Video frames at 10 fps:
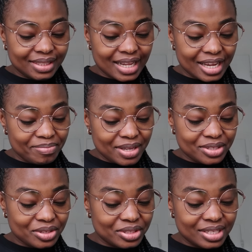now he
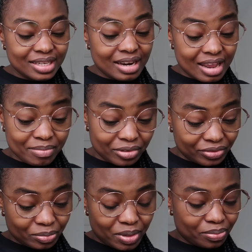mentions the name
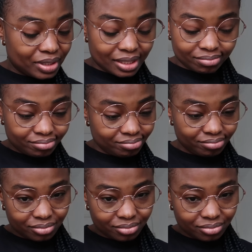of the people that